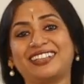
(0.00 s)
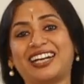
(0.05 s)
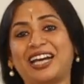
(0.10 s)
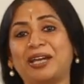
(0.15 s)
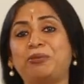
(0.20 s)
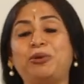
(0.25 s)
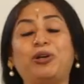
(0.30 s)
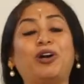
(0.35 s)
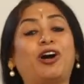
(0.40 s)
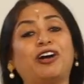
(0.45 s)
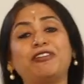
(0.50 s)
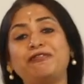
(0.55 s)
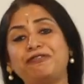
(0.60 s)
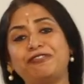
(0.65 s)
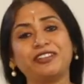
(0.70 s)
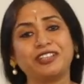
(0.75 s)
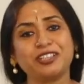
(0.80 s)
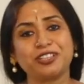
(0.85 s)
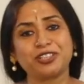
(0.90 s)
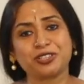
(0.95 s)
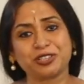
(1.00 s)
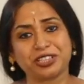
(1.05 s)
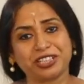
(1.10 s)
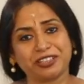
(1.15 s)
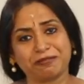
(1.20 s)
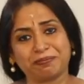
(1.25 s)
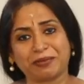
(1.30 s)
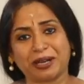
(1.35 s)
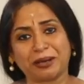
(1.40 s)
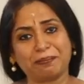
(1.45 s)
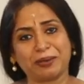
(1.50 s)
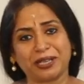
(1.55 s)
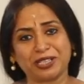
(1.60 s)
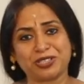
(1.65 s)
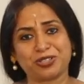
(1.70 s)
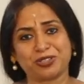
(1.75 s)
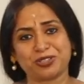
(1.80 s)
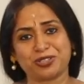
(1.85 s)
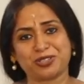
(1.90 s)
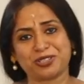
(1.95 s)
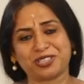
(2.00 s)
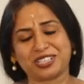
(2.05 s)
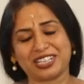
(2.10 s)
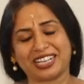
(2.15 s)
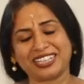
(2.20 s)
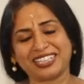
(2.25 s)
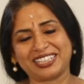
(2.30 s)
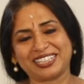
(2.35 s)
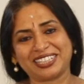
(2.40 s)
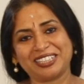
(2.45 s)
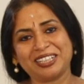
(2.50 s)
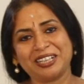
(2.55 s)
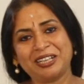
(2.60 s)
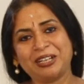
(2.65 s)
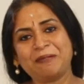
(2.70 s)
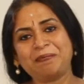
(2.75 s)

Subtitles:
I'm confident to give my best to society.